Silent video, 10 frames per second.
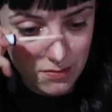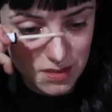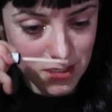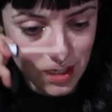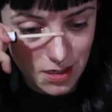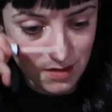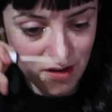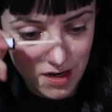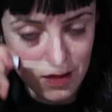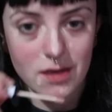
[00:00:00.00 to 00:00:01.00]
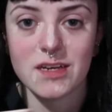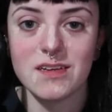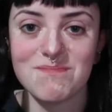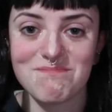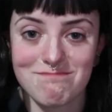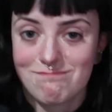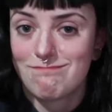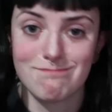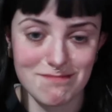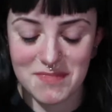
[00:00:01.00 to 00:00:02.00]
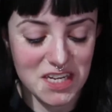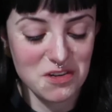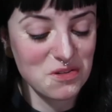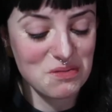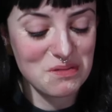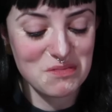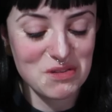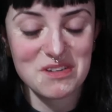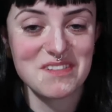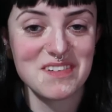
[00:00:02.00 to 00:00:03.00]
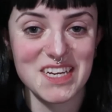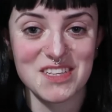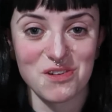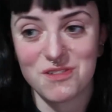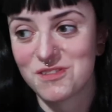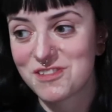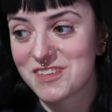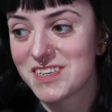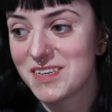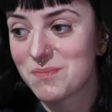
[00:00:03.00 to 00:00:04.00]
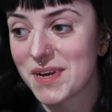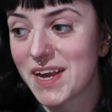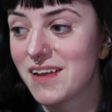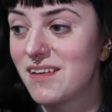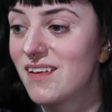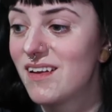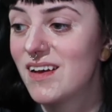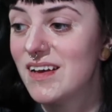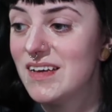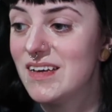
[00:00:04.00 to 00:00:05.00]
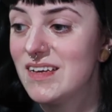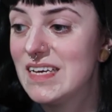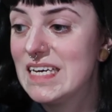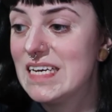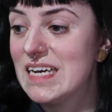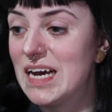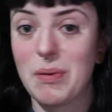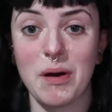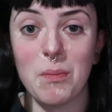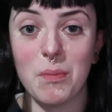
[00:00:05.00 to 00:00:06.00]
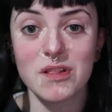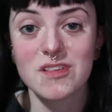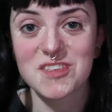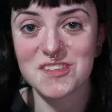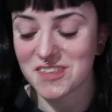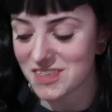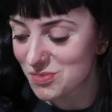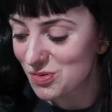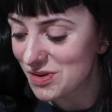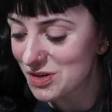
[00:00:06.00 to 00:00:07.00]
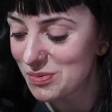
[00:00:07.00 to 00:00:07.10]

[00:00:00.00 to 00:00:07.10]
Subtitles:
to kind of highlight. I don't know what I'm doing. It's honestly been about a month since I last put makeup